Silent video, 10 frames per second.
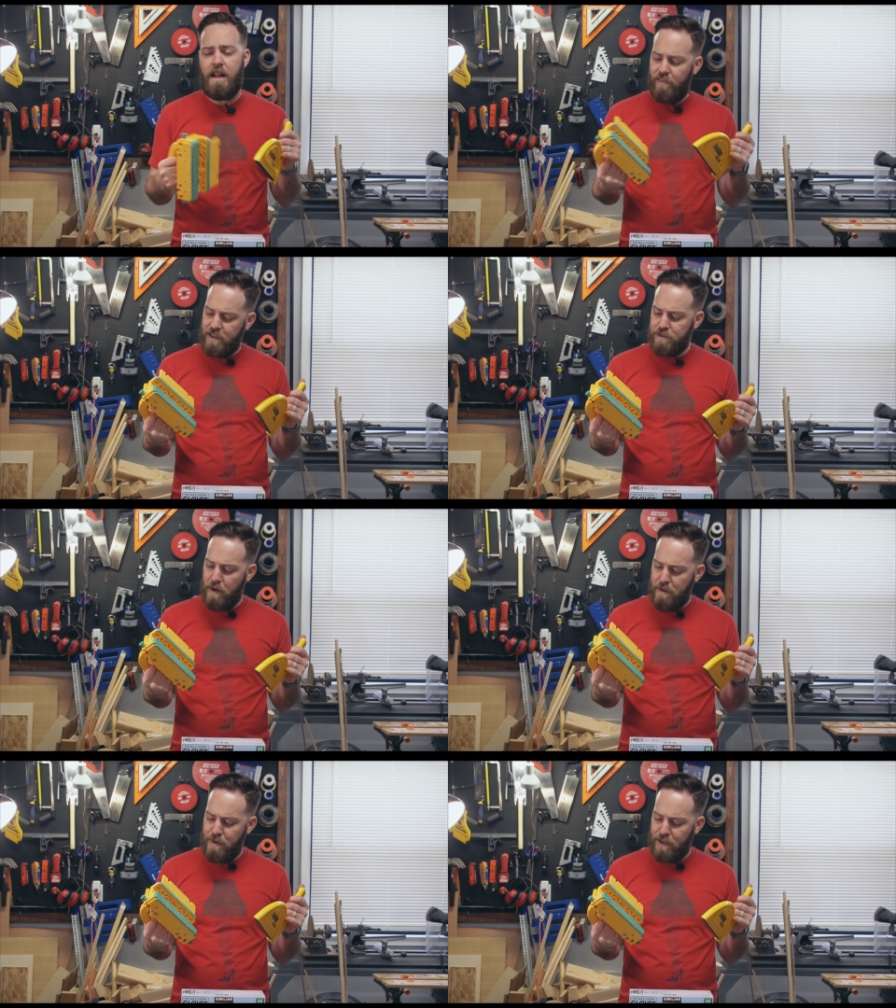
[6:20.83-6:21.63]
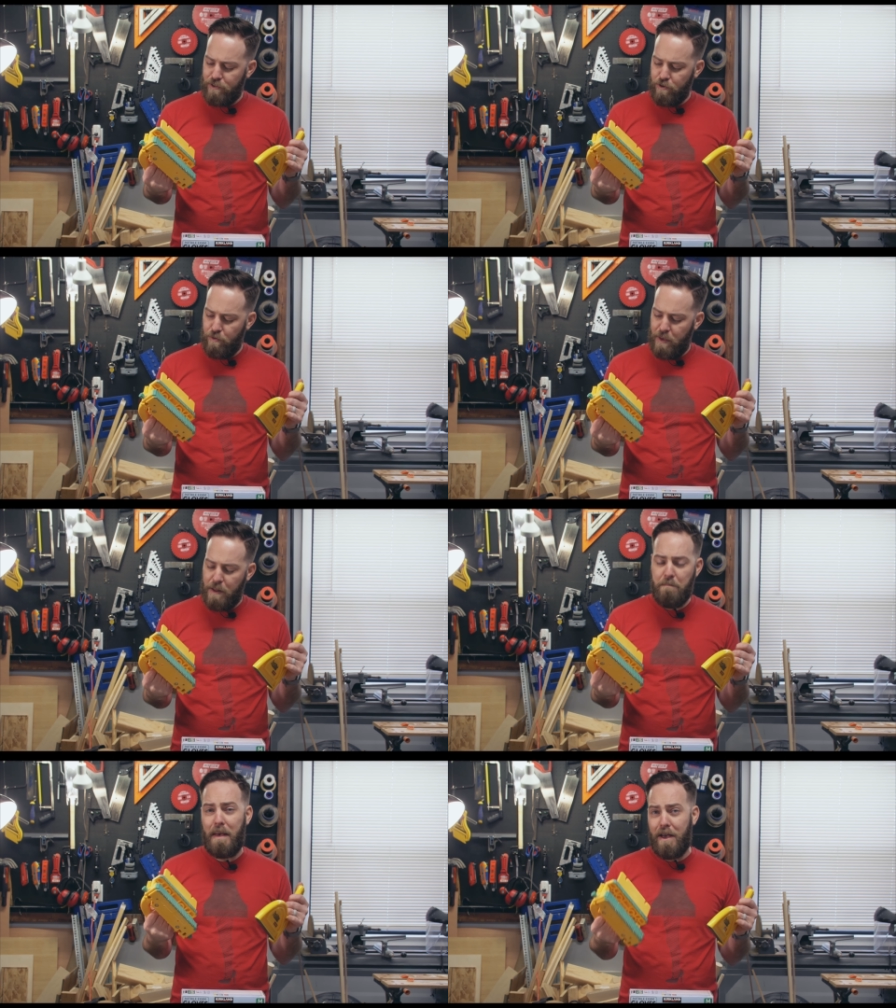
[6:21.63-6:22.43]
Now these might be a little
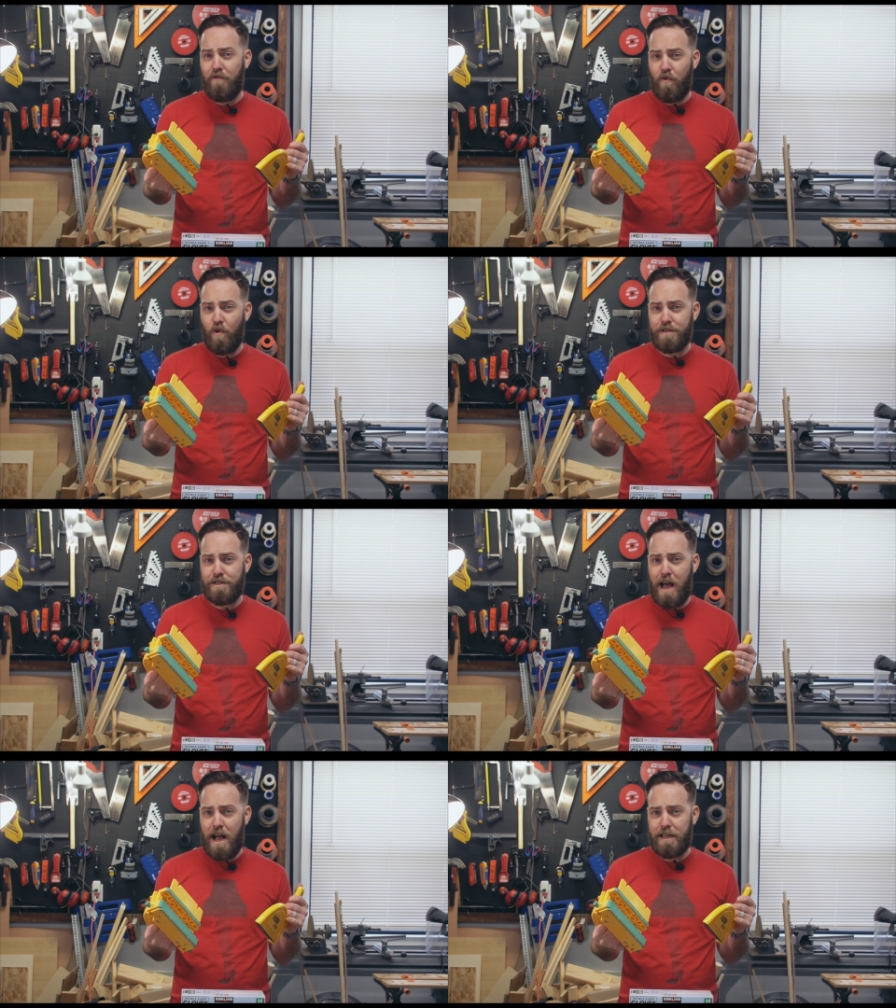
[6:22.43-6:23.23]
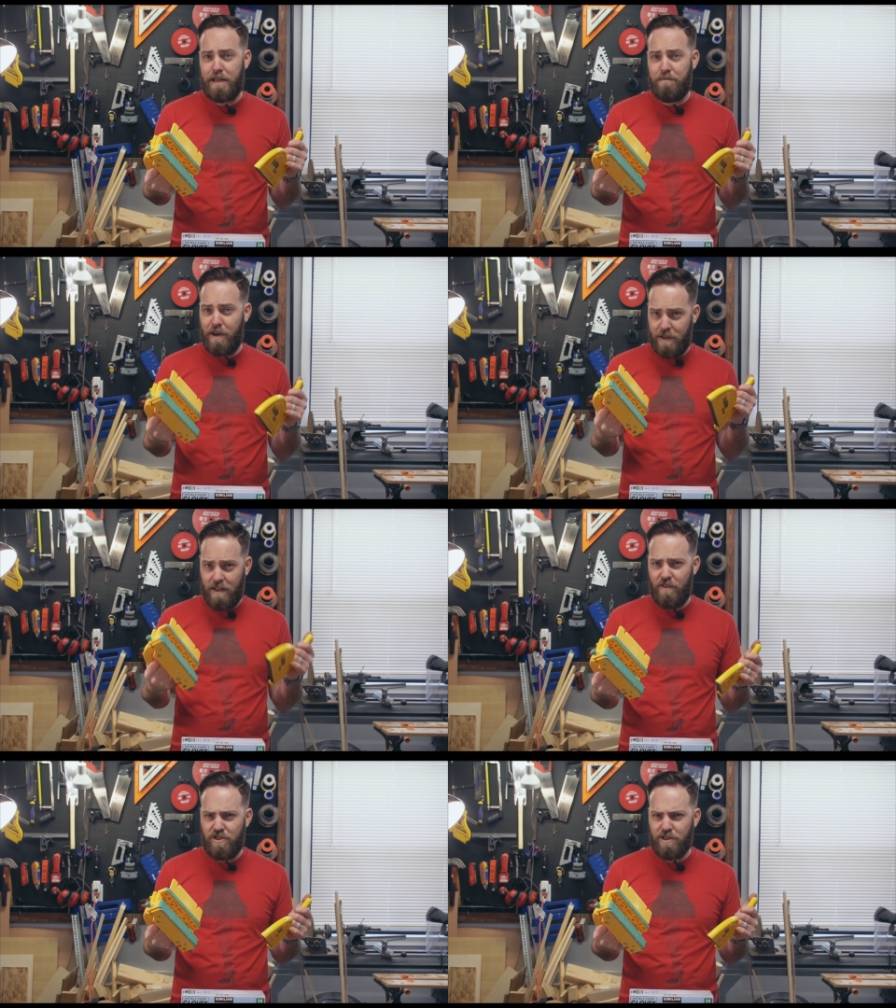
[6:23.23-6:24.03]
bit big for a stocking, but
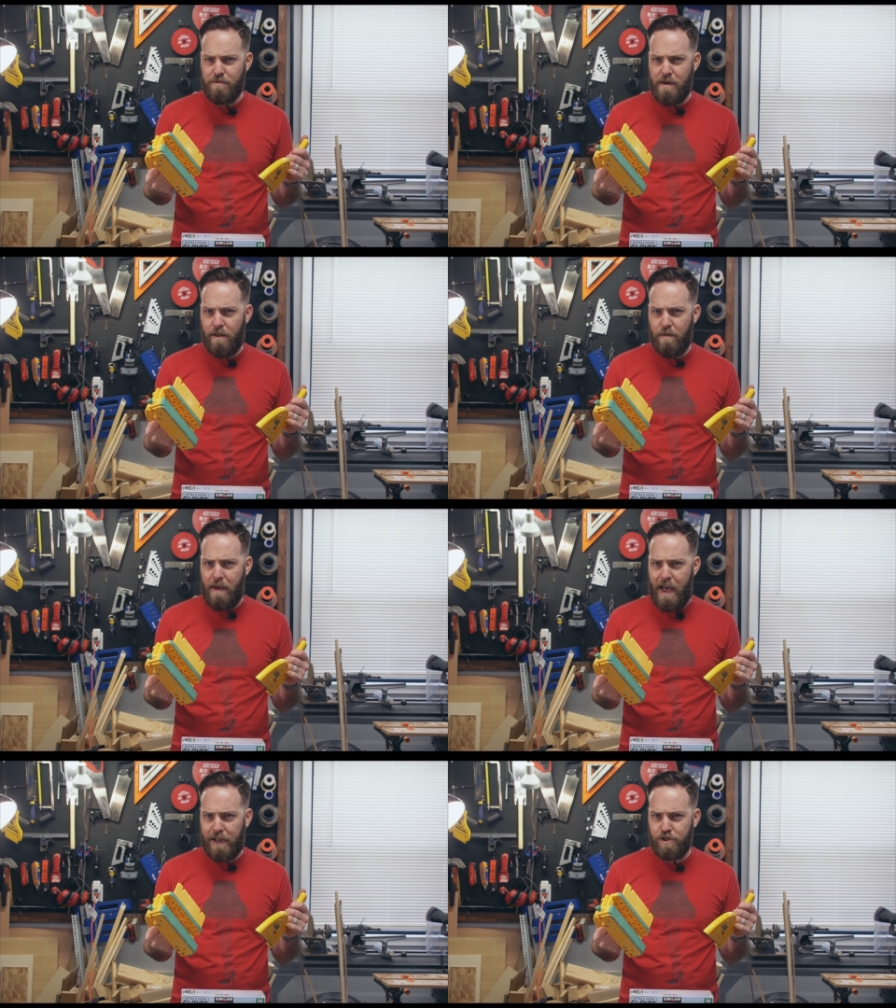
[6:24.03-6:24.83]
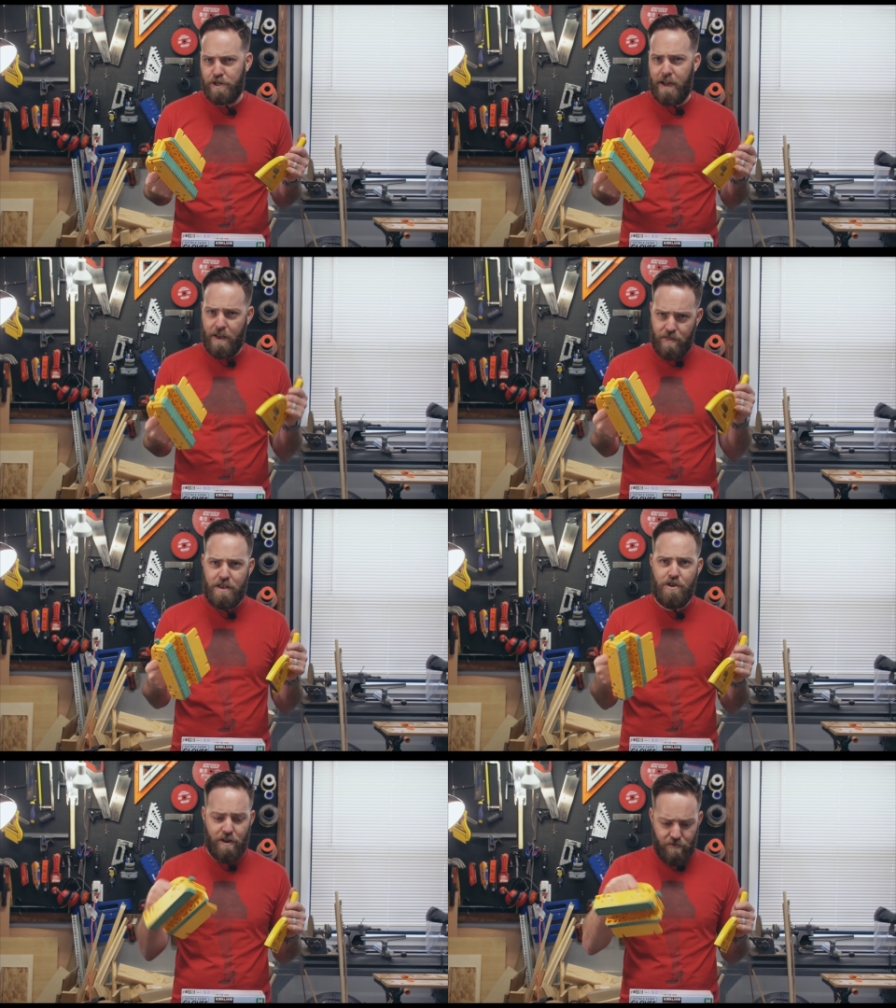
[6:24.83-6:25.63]
if you took them out of the packaging, I
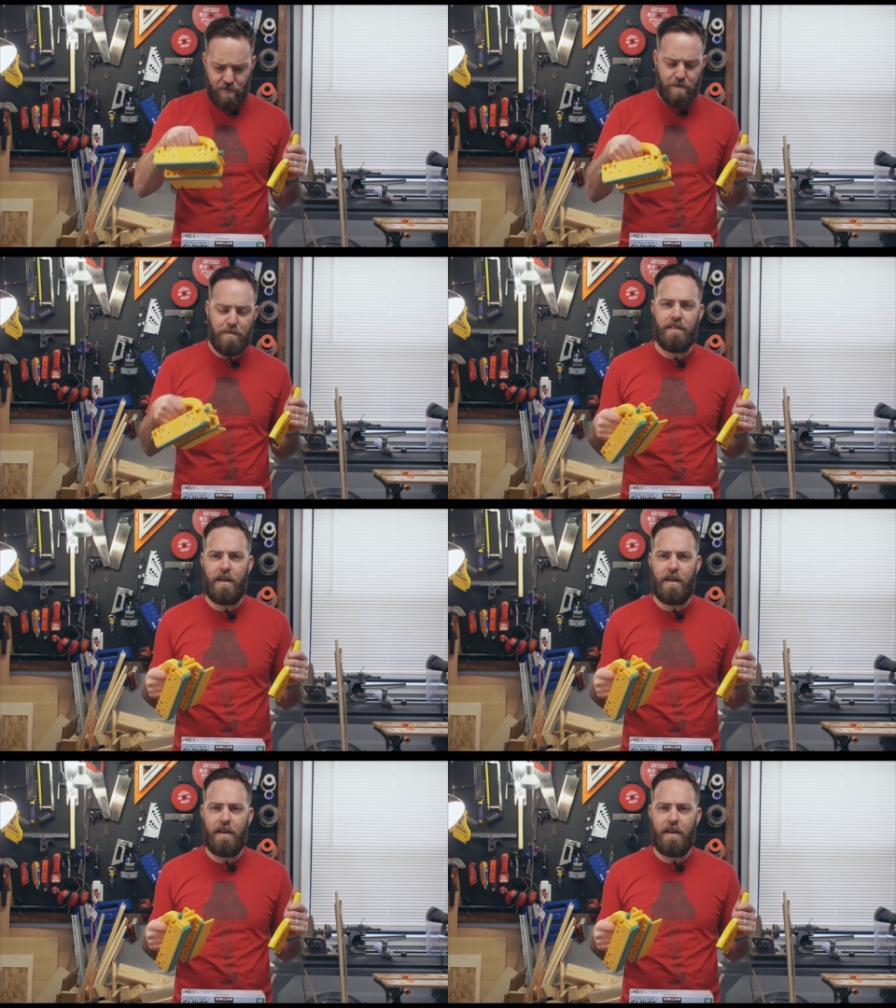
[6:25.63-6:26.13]
think you could fit them in